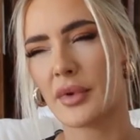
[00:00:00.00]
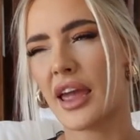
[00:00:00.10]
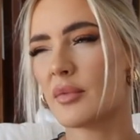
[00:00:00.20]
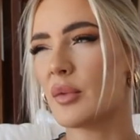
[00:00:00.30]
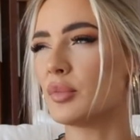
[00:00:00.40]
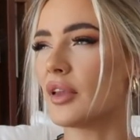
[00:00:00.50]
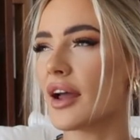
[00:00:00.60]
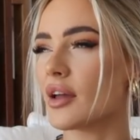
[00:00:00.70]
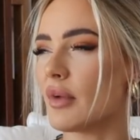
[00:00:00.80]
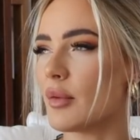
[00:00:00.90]
it came in
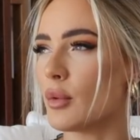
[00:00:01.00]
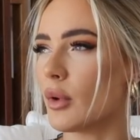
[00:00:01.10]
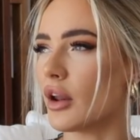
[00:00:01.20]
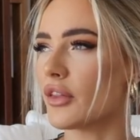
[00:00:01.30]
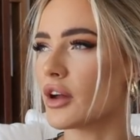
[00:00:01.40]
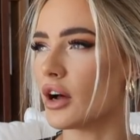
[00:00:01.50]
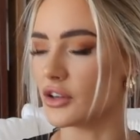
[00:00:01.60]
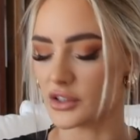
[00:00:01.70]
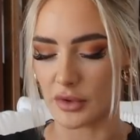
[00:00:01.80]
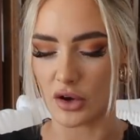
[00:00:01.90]
black and maybe one other color as